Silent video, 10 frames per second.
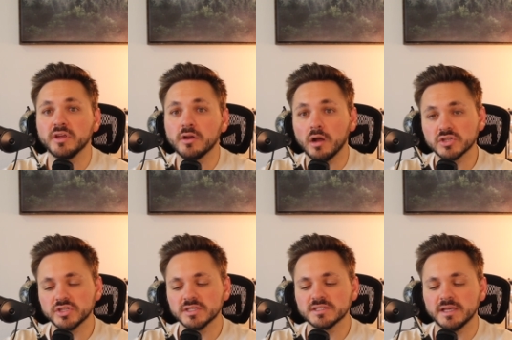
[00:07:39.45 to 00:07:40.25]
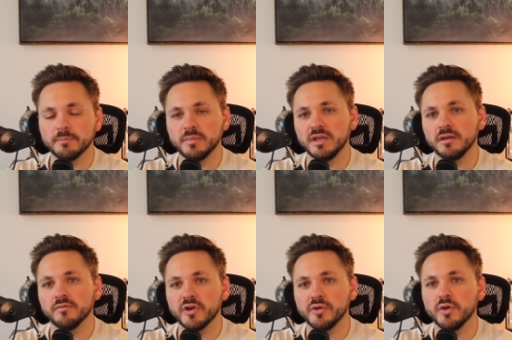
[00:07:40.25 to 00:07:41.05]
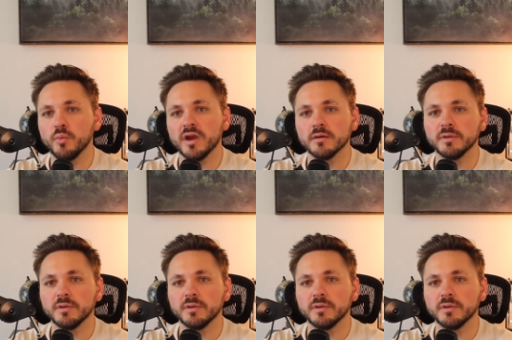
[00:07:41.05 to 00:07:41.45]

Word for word: cautious and being very aware,